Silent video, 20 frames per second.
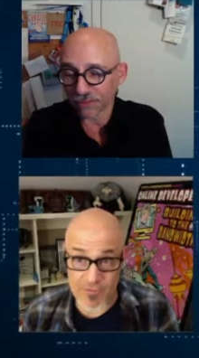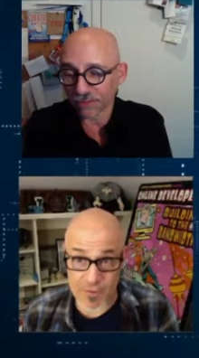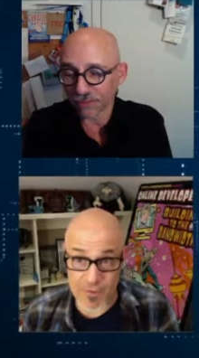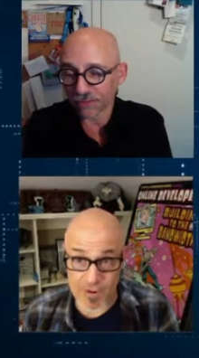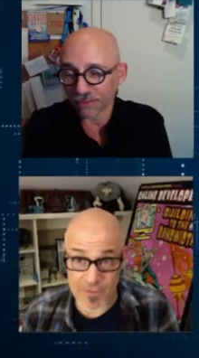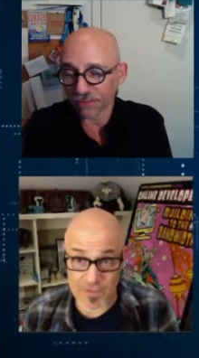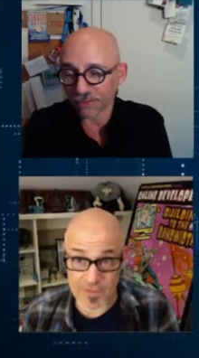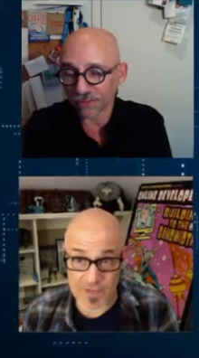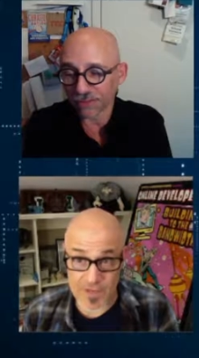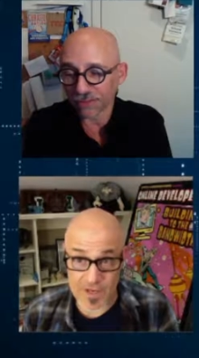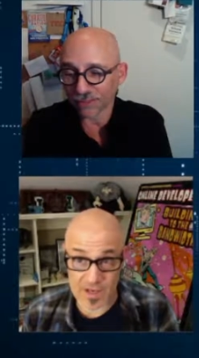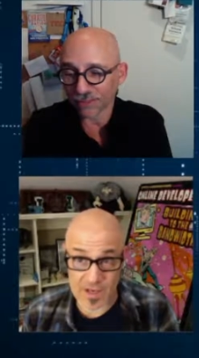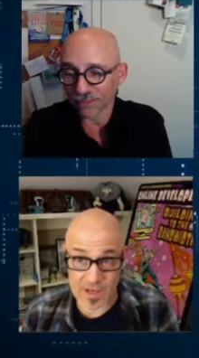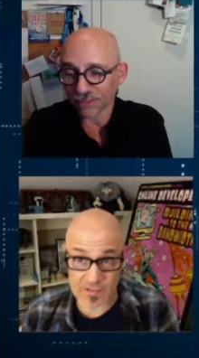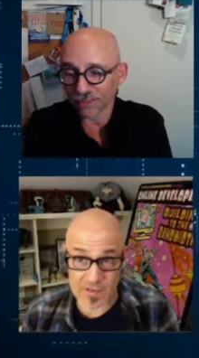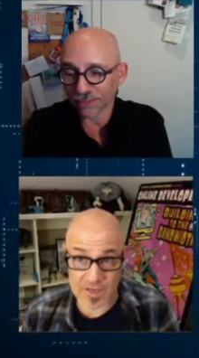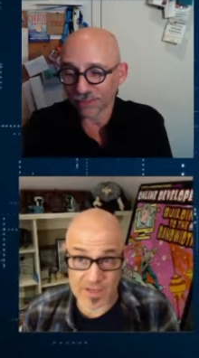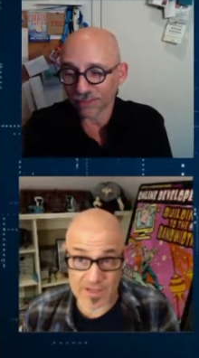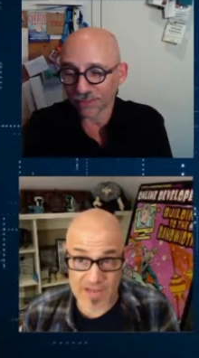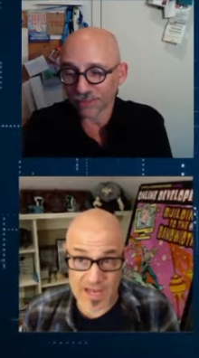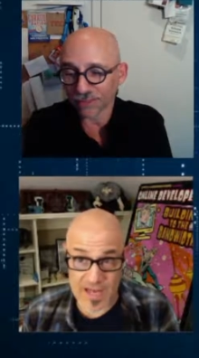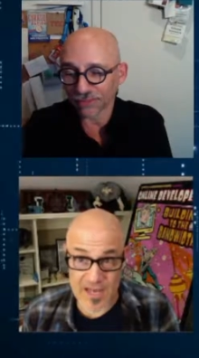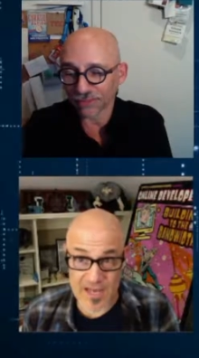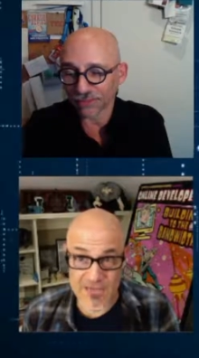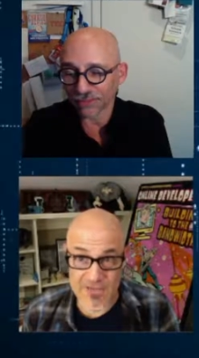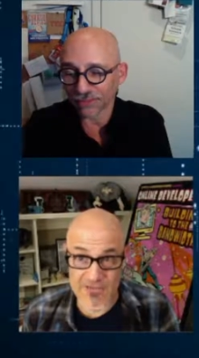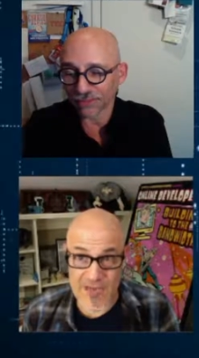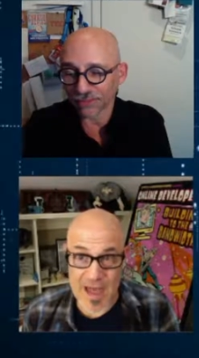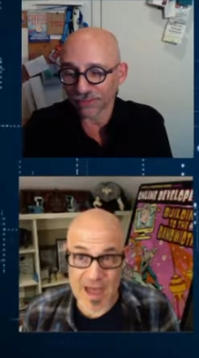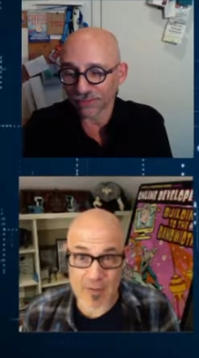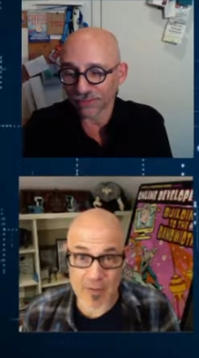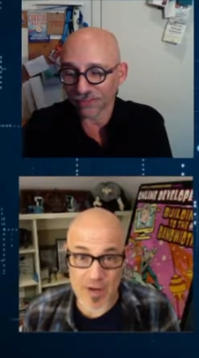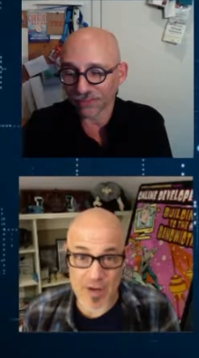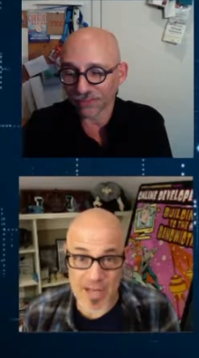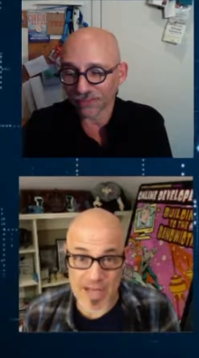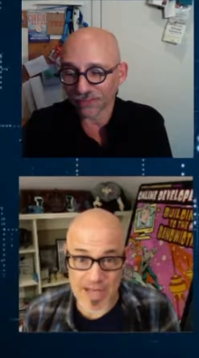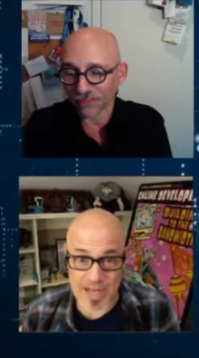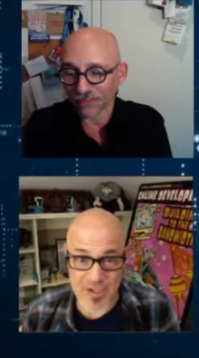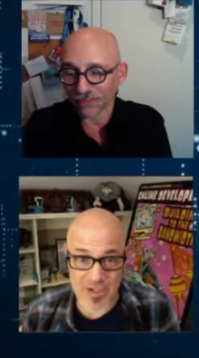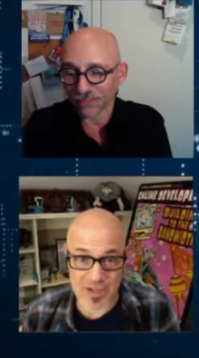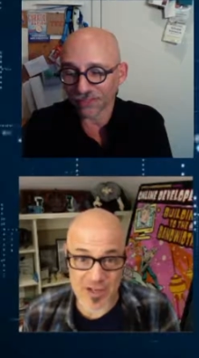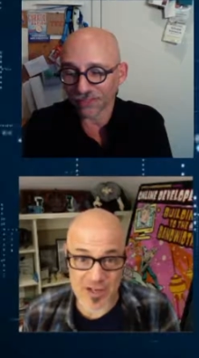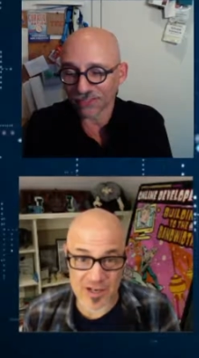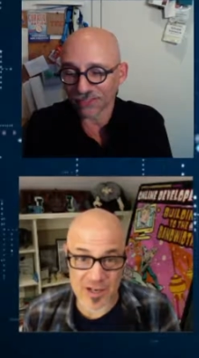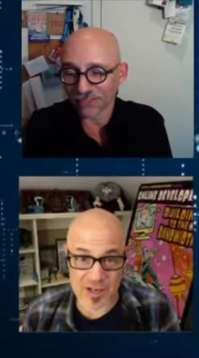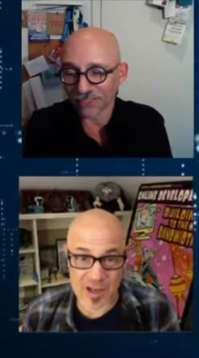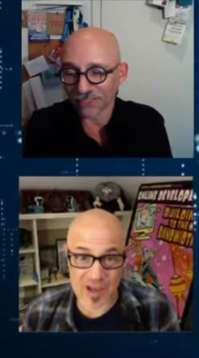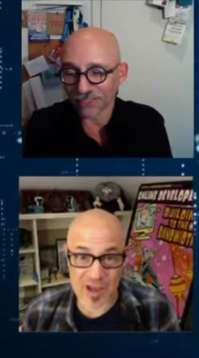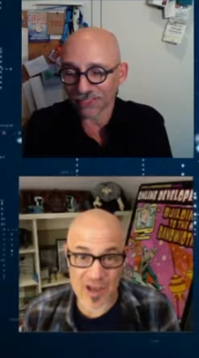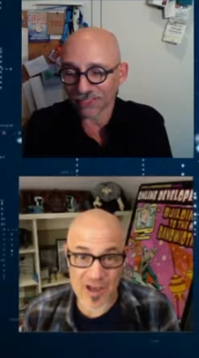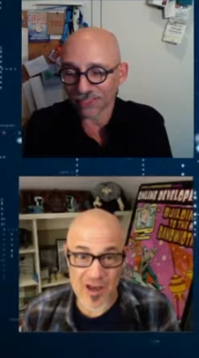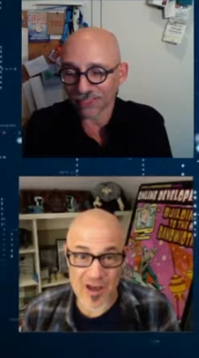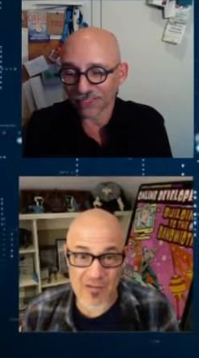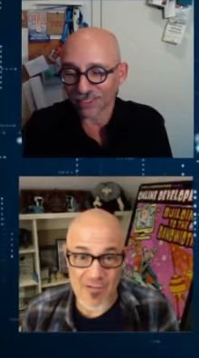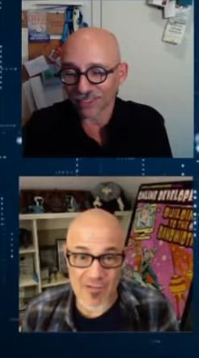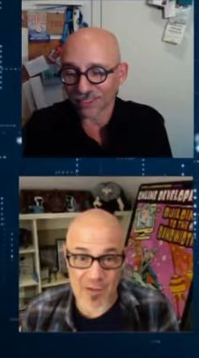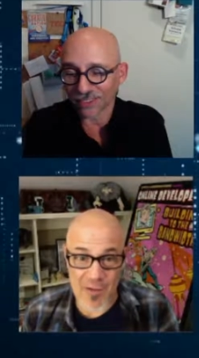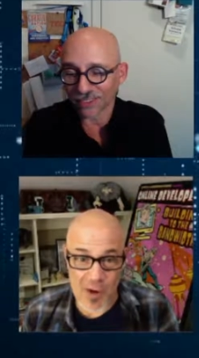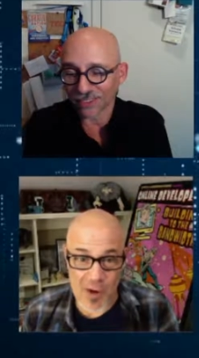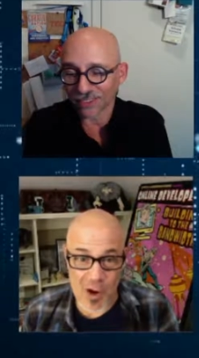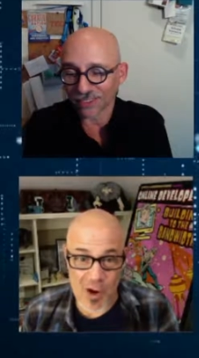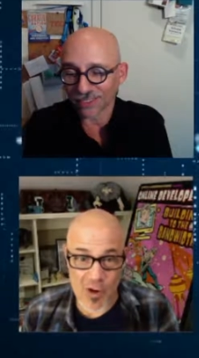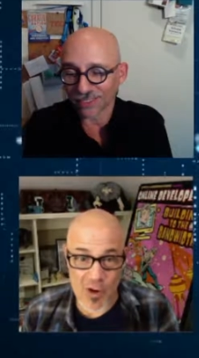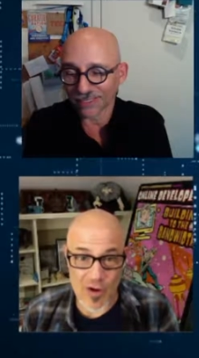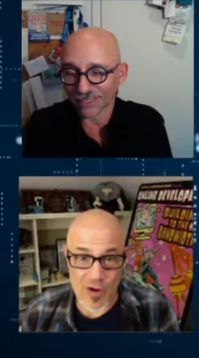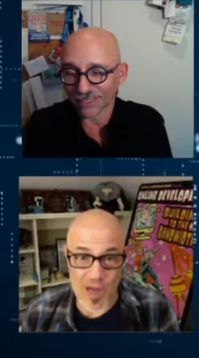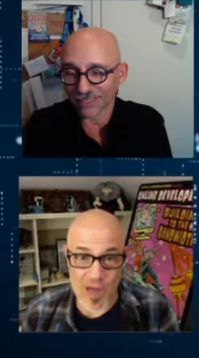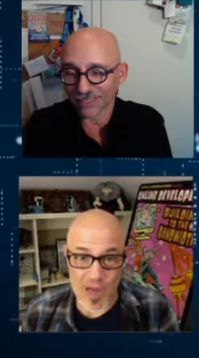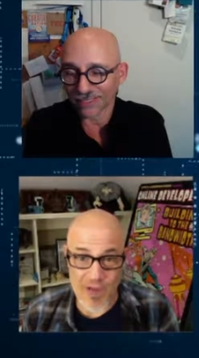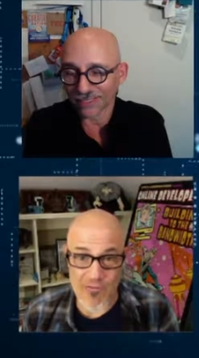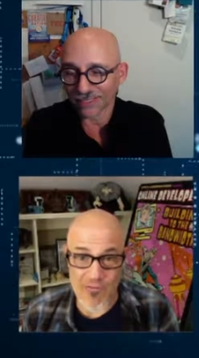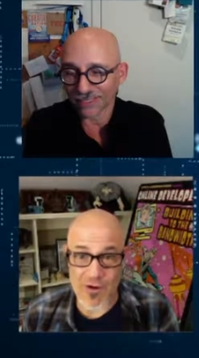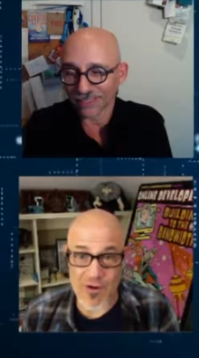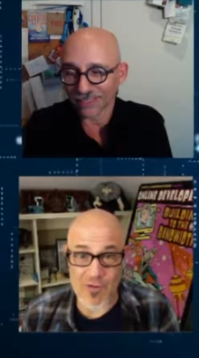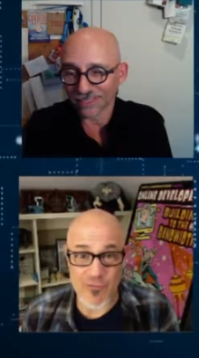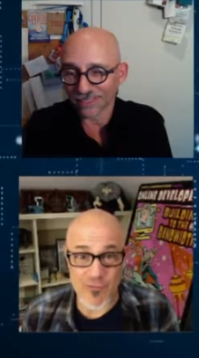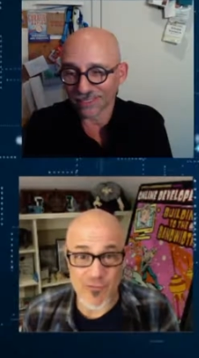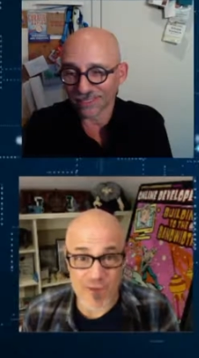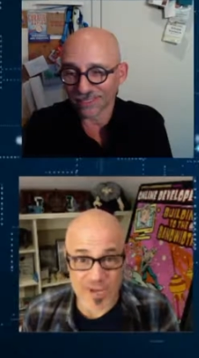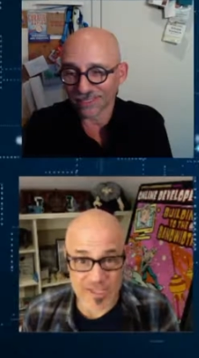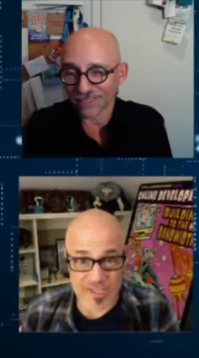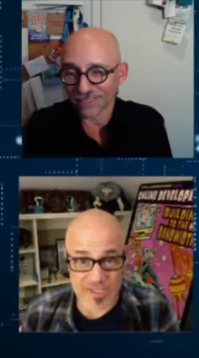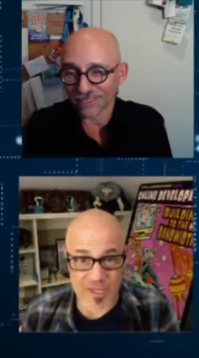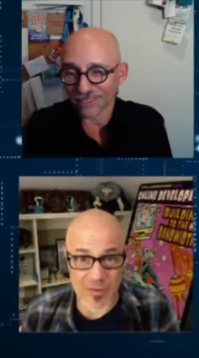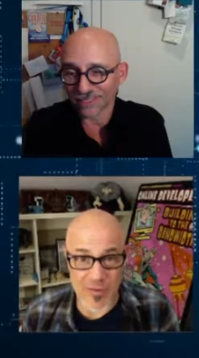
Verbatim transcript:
Speaker 1: because that is a fabrication of their own and a very recent one,